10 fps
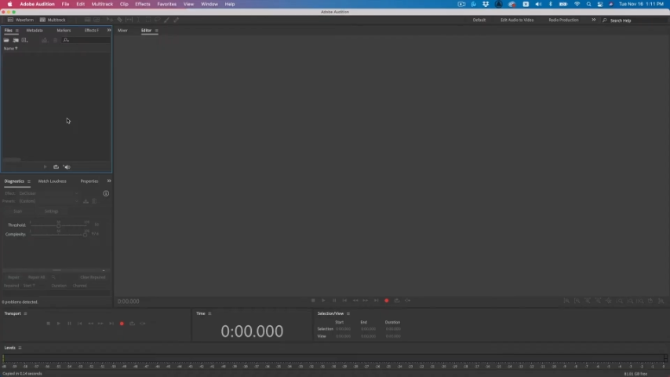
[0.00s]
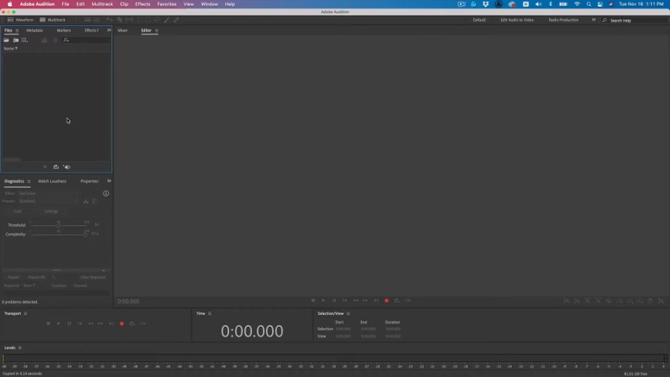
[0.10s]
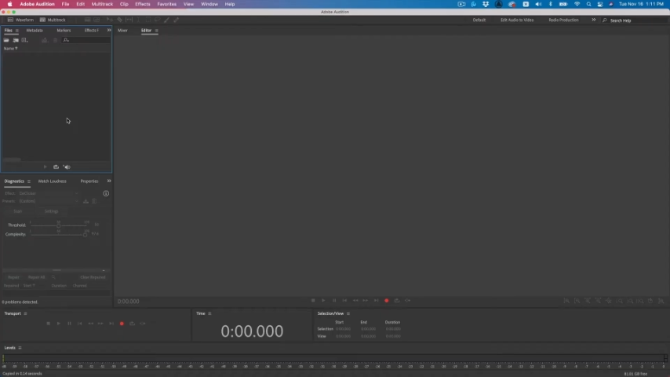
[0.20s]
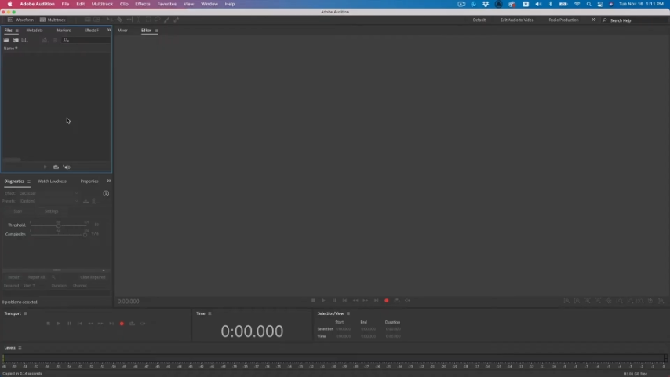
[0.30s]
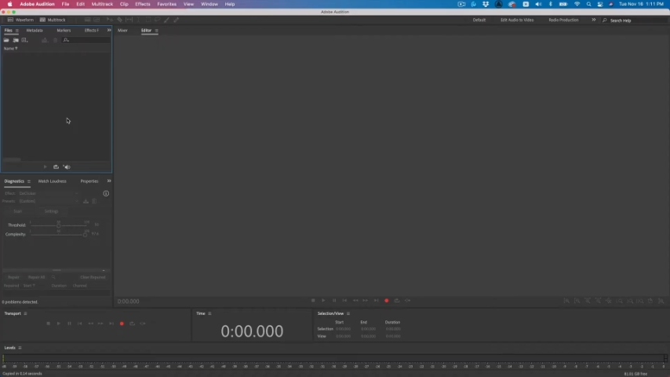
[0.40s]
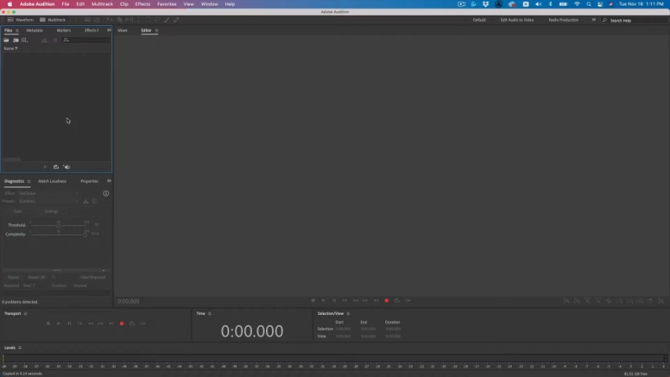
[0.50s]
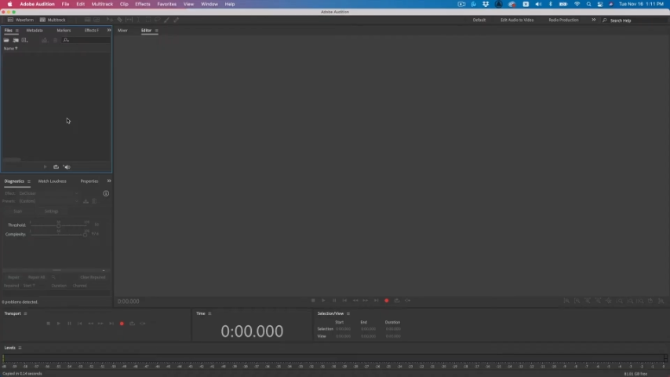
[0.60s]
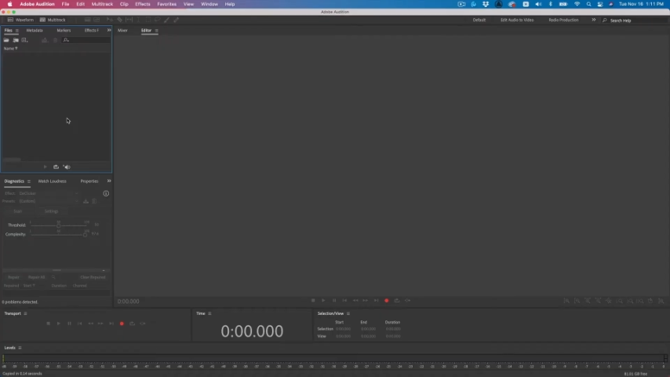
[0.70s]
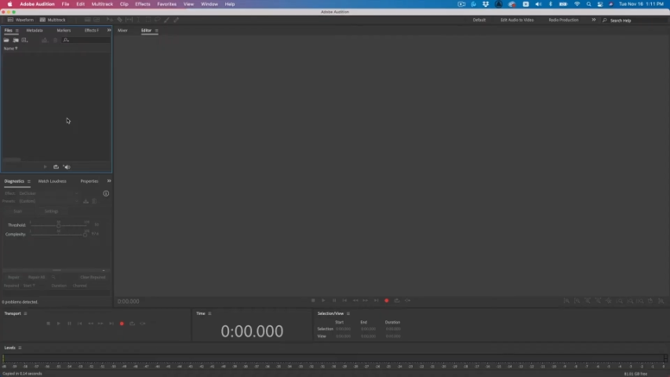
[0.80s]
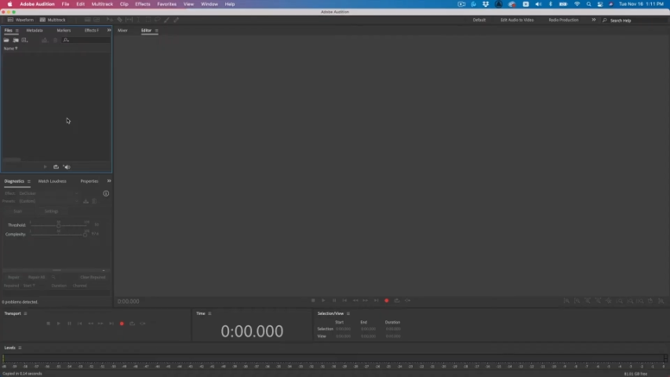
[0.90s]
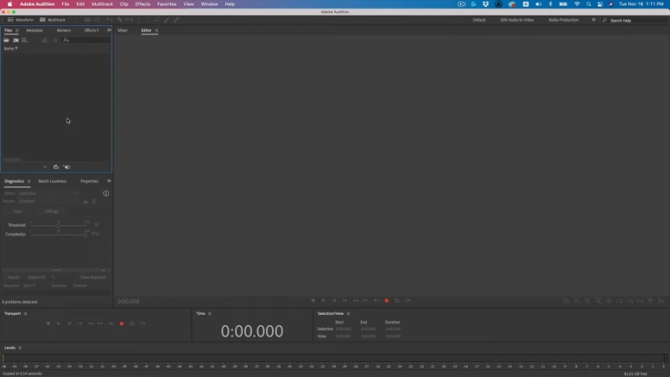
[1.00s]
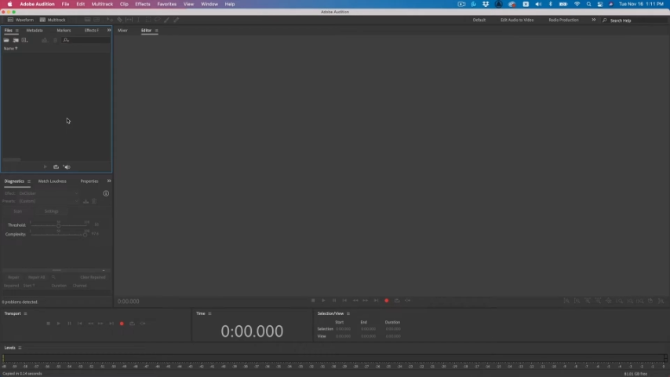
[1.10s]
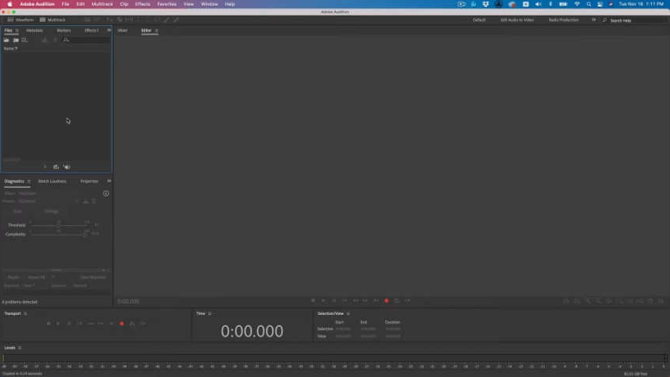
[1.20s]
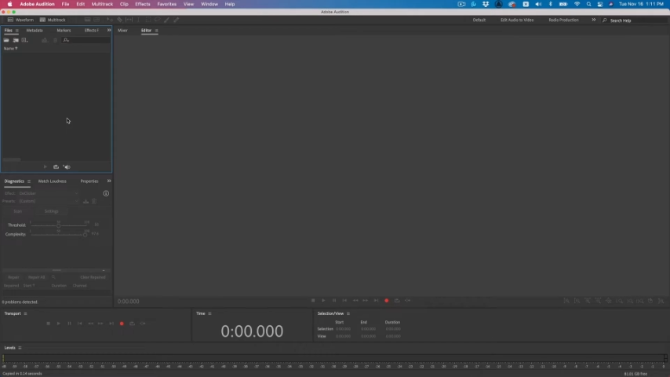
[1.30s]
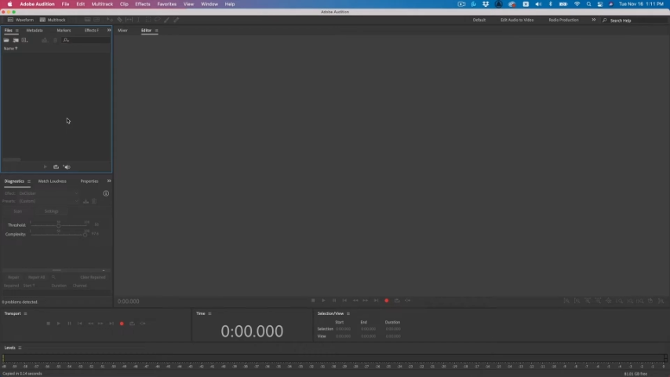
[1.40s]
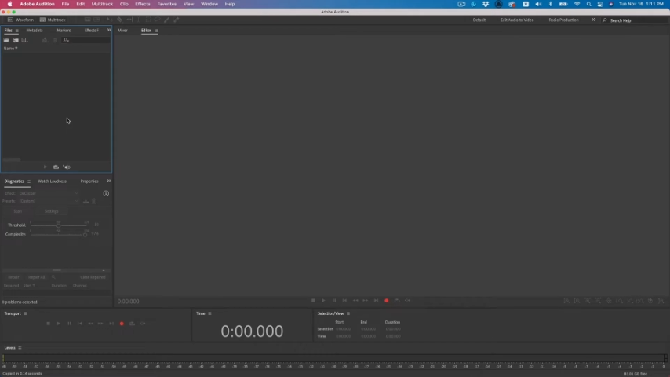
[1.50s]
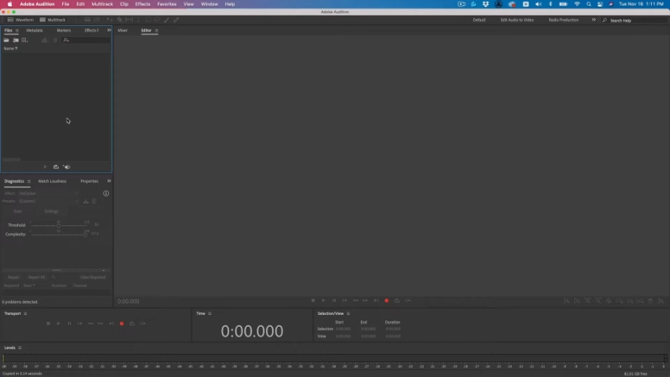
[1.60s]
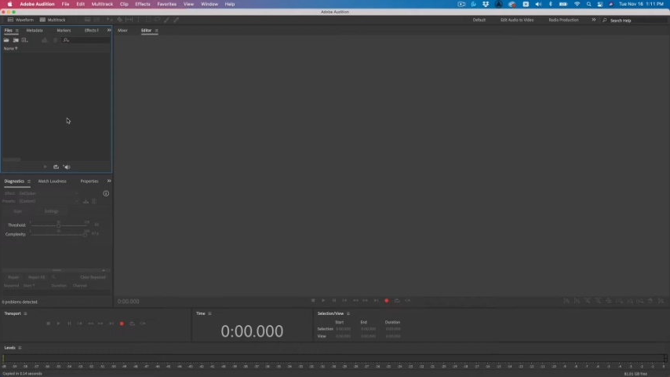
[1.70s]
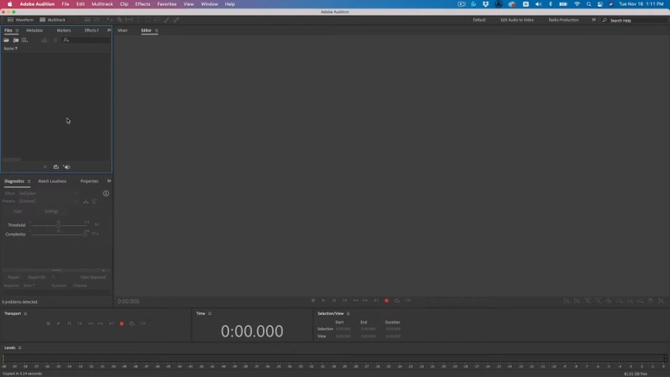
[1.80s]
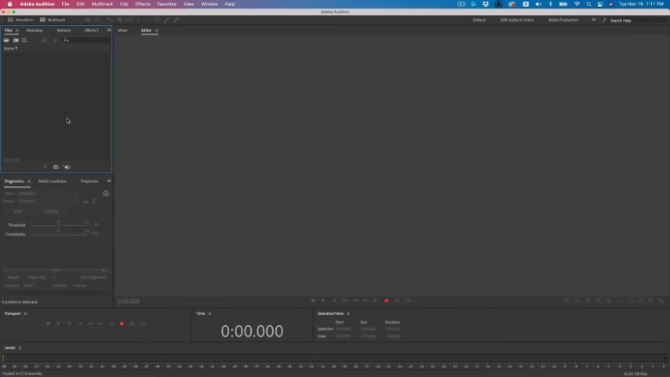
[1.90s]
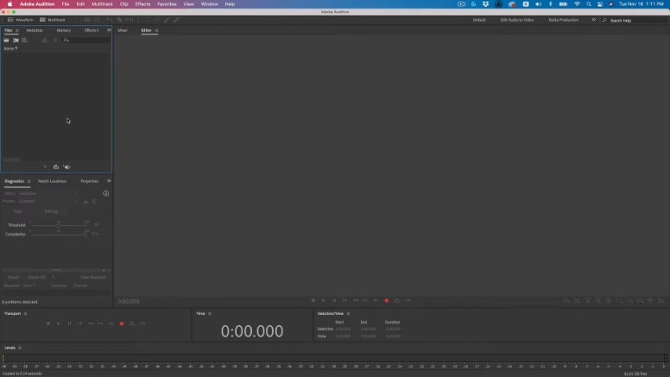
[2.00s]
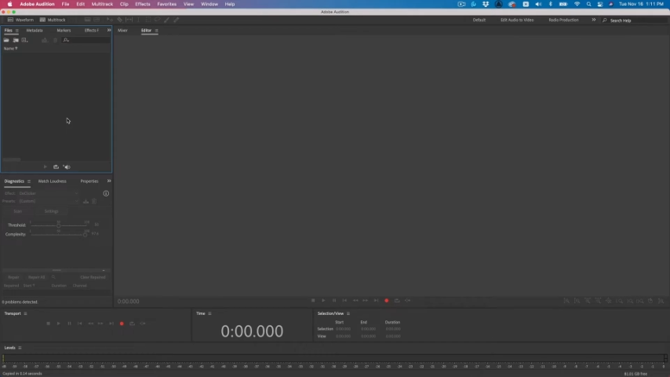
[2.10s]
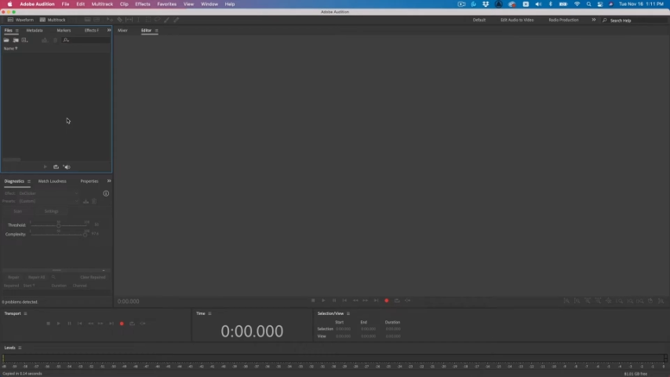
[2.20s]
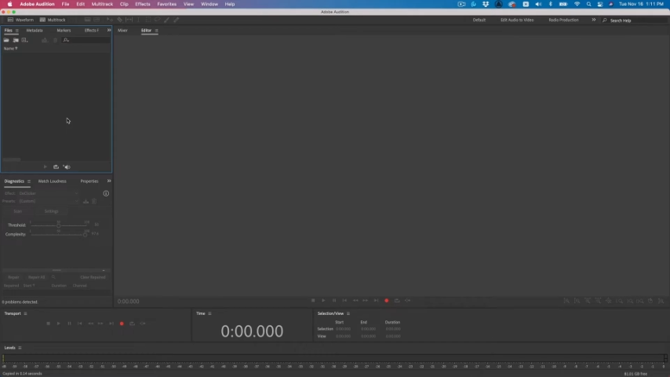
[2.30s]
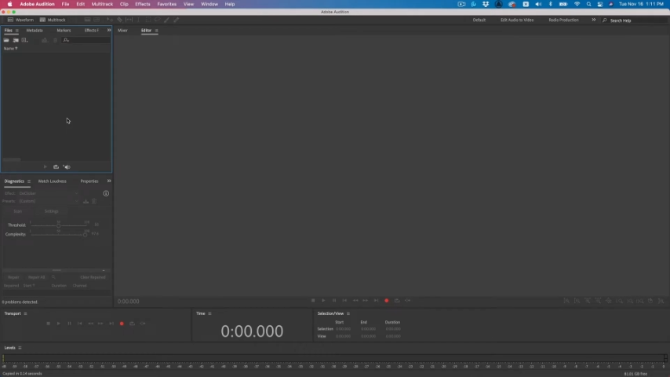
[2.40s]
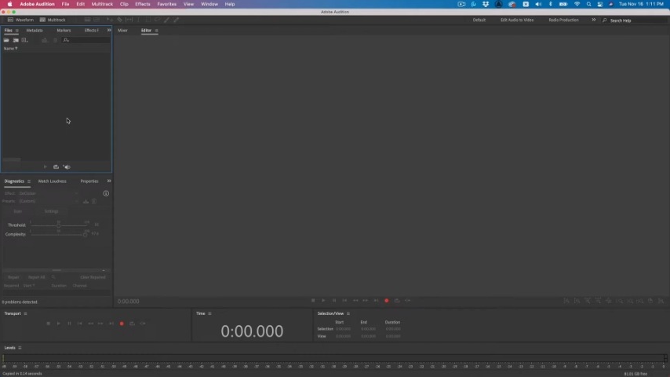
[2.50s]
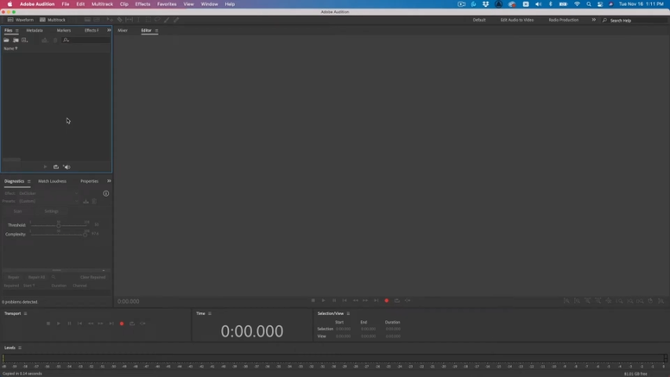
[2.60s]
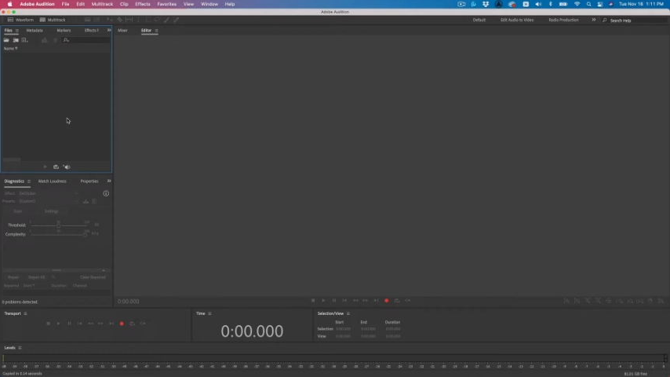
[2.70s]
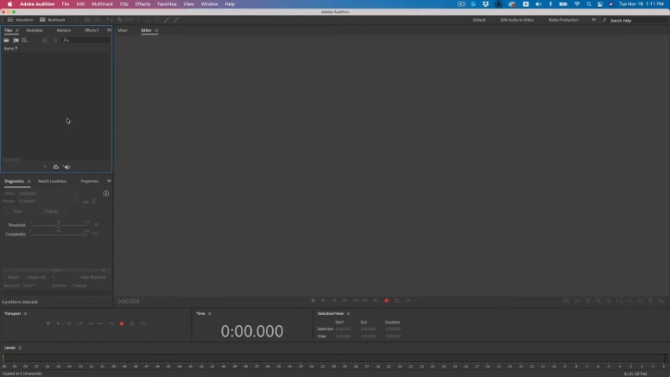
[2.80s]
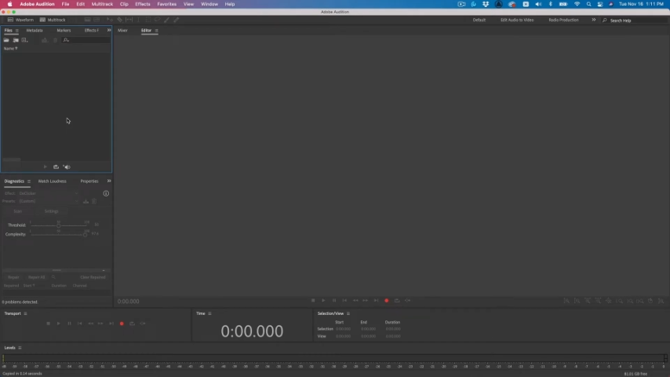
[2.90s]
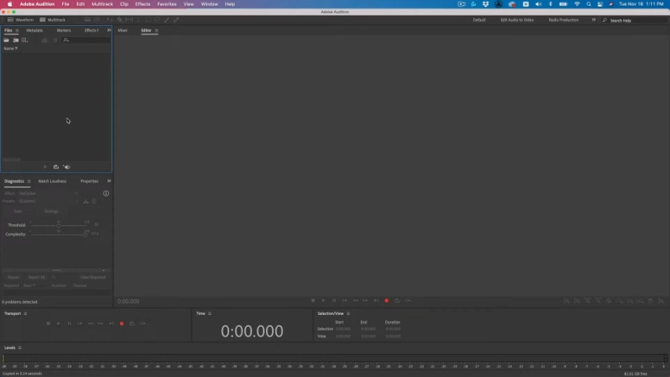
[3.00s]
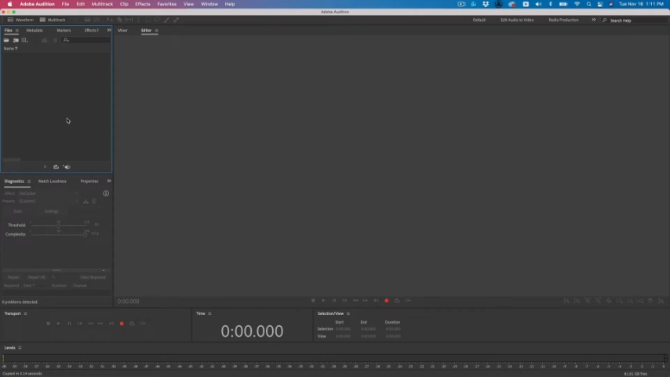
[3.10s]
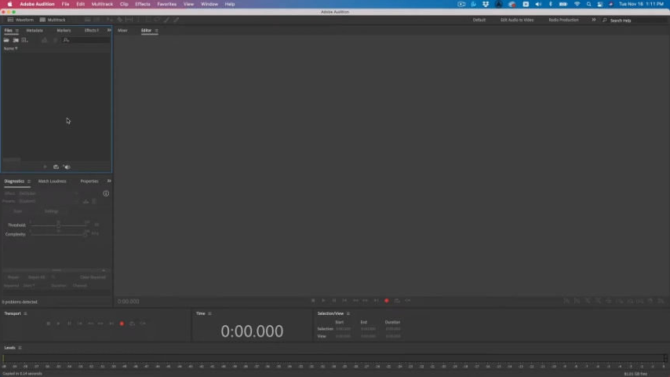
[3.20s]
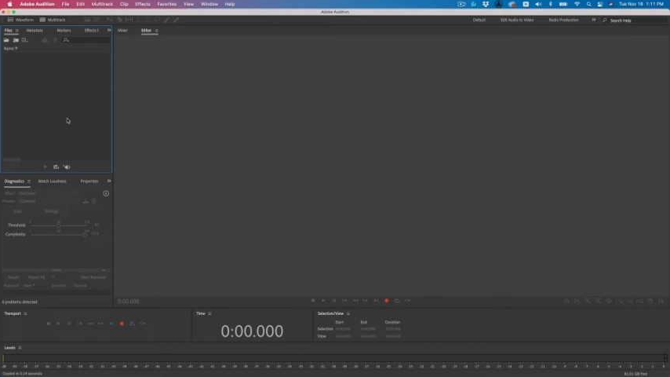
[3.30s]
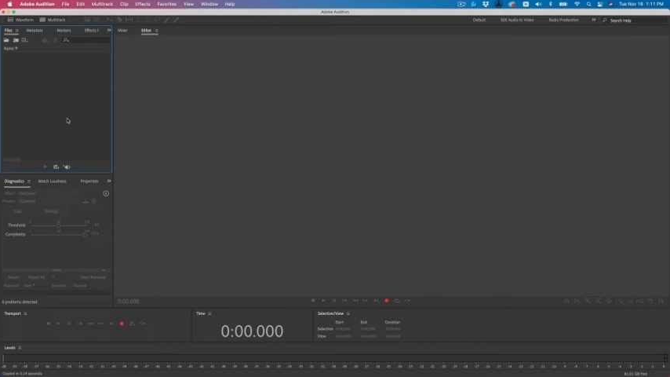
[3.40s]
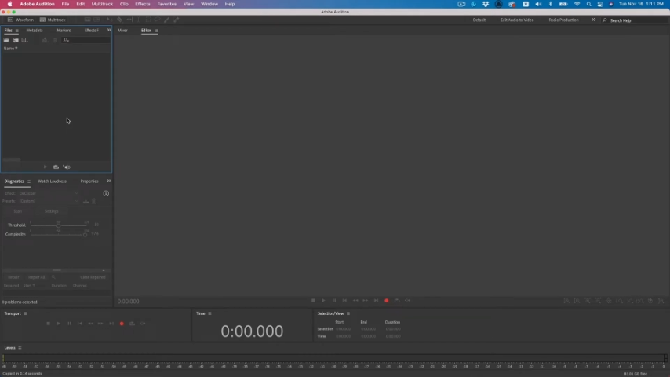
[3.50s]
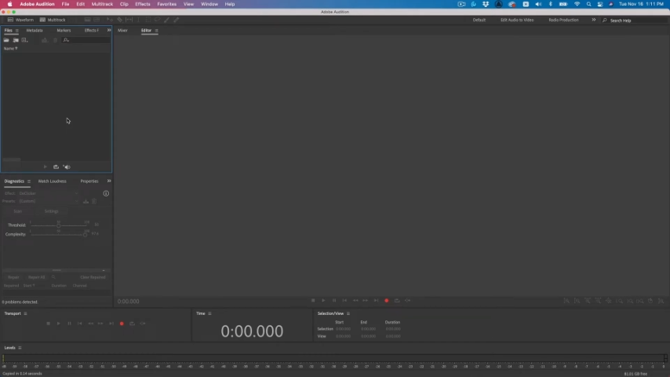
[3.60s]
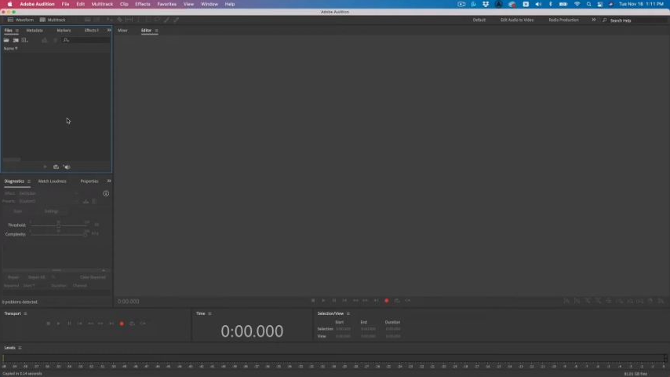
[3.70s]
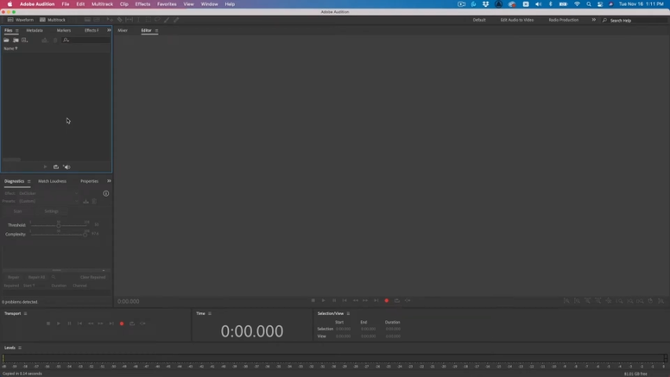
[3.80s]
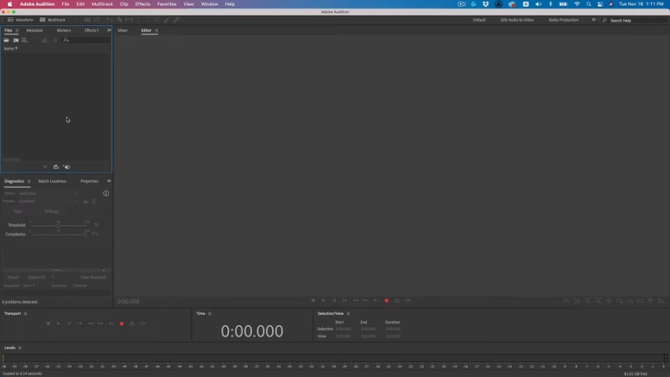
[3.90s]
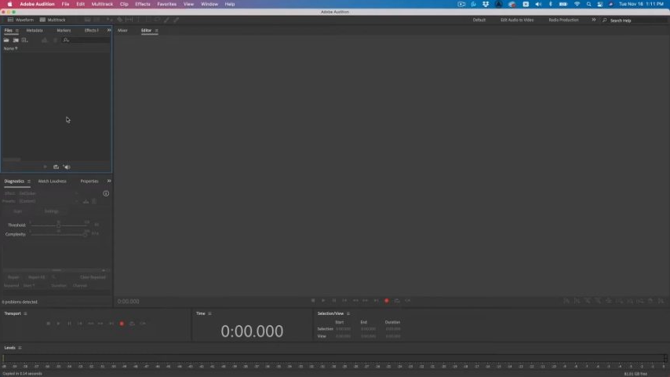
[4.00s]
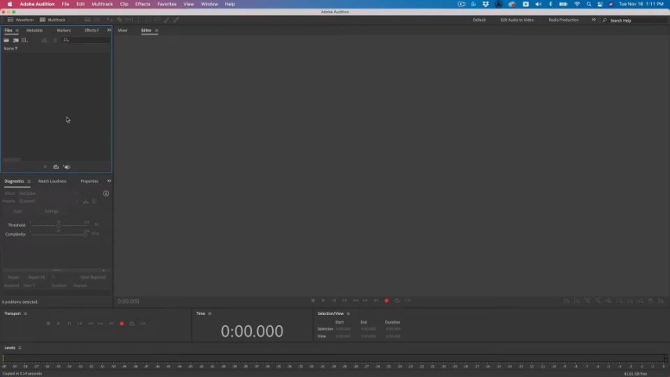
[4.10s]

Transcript: Nobody's mouth can be seen.